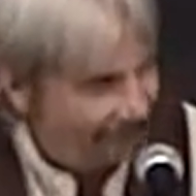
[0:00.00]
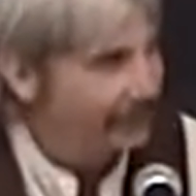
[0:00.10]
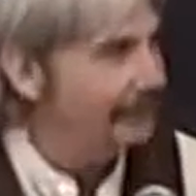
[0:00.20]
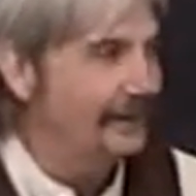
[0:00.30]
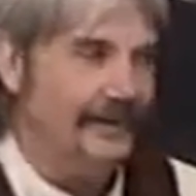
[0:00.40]

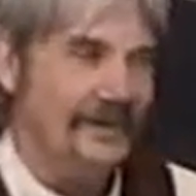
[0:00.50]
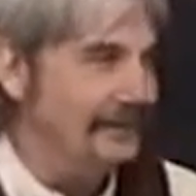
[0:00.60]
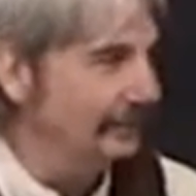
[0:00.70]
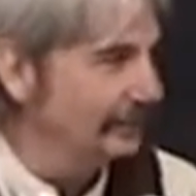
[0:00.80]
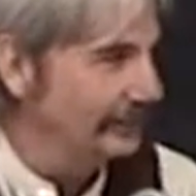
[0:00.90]
They
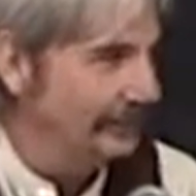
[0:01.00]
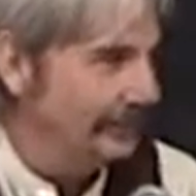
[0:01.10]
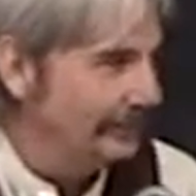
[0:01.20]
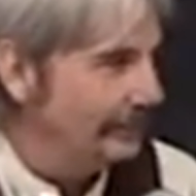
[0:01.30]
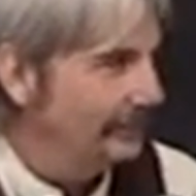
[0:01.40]
don't.
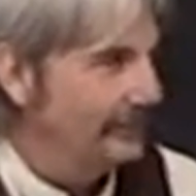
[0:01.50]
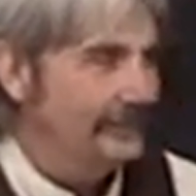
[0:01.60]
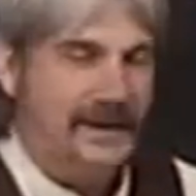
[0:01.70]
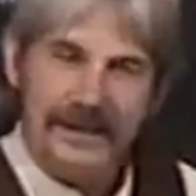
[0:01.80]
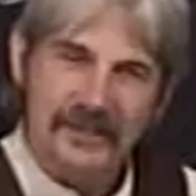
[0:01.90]

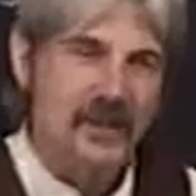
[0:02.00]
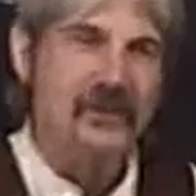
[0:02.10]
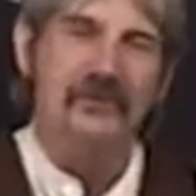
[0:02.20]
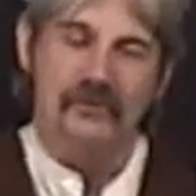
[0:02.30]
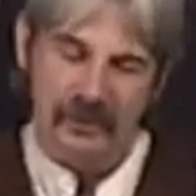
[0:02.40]
They
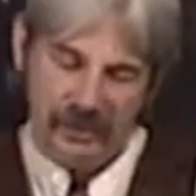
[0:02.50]
don't.